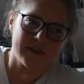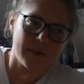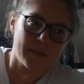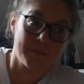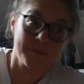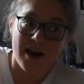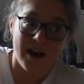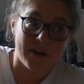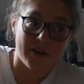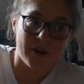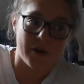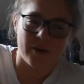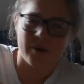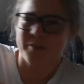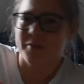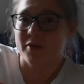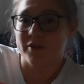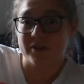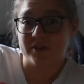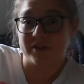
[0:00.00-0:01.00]
so. And now
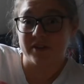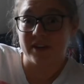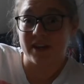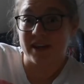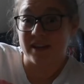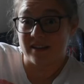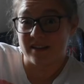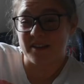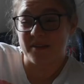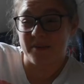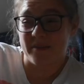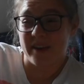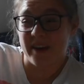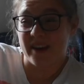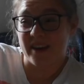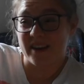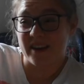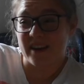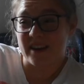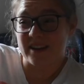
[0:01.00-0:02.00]
I'm going to eat
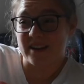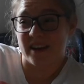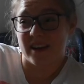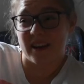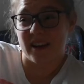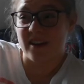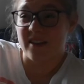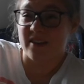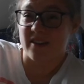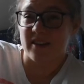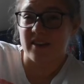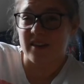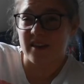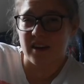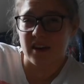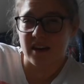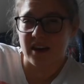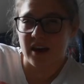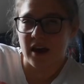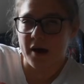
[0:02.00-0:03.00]
something and then I'll
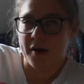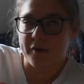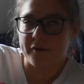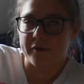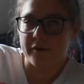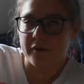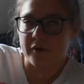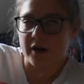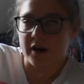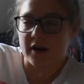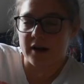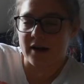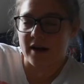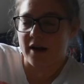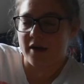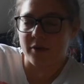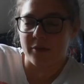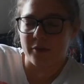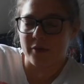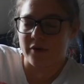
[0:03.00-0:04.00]
see how far I'll
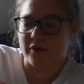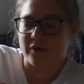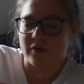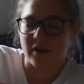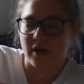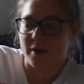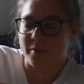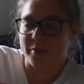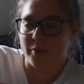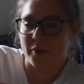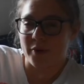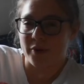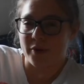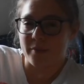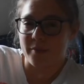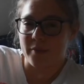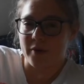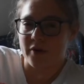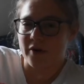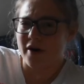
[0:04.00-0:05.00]
get with that
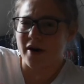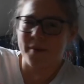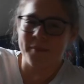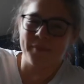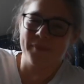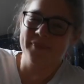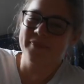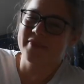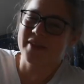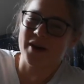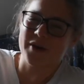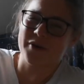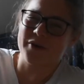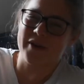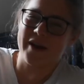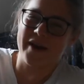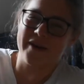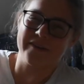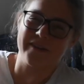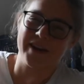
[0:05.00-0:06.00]
book, but I
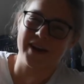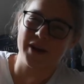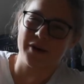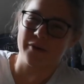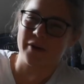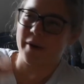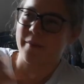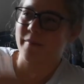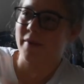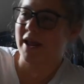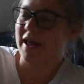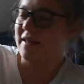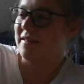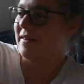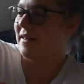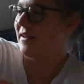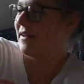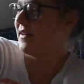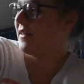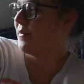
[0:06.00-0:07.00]
don't have any great
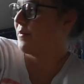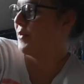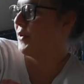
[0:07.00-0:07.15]
plans at this